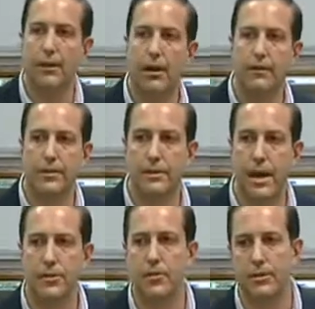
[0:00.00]
off. That's
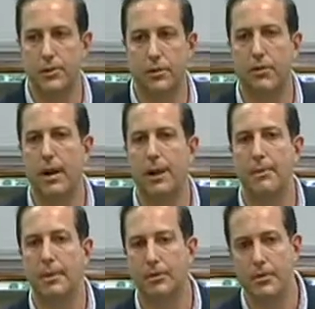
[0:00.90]
natural. It's called
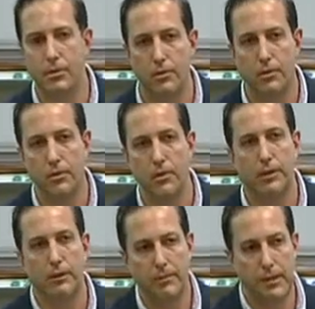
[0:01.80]
crabbing. So that
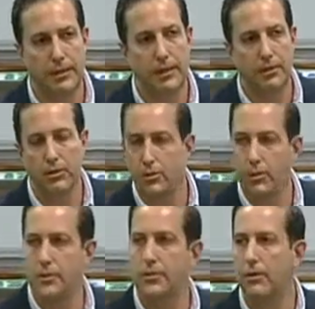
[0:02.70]
you can maintain your
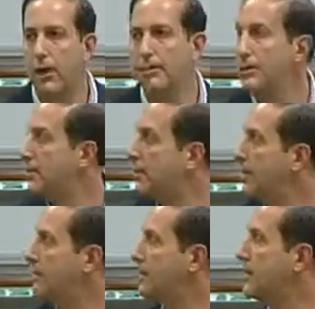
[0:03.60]
course, you crab into the
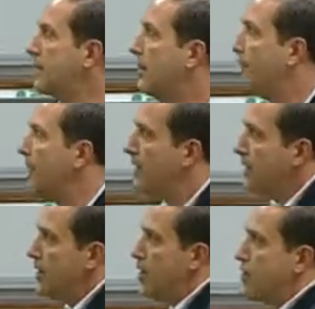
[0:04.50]
wind as you take off.
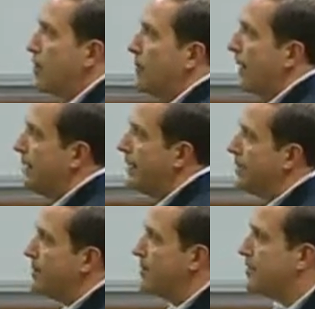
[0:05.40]
So my
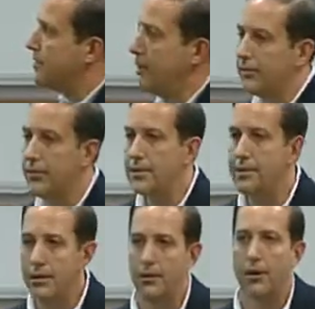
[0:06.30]
compass is
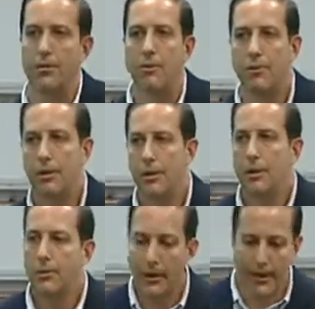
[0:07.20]
330
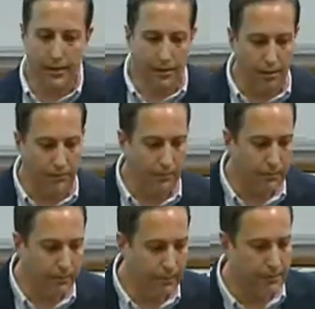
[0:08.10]
when I get a call
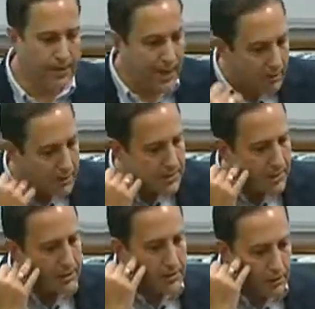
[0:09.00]
from tower
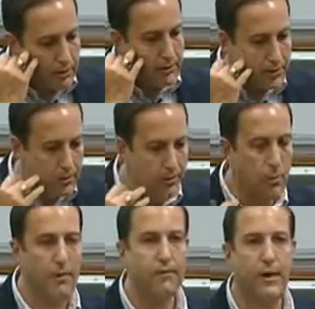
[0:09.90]
saying turn to
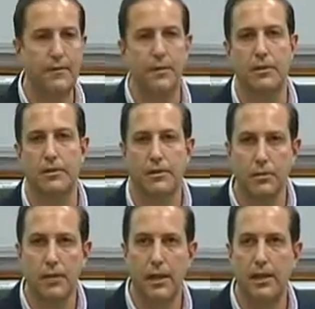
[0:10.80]
150, turn
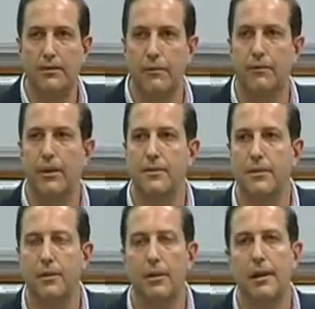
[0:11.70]
to a heading of
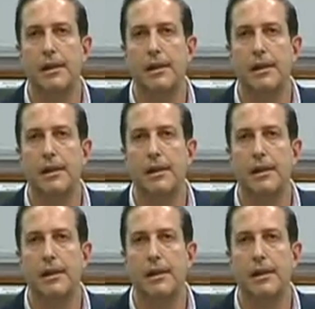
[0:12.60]
150.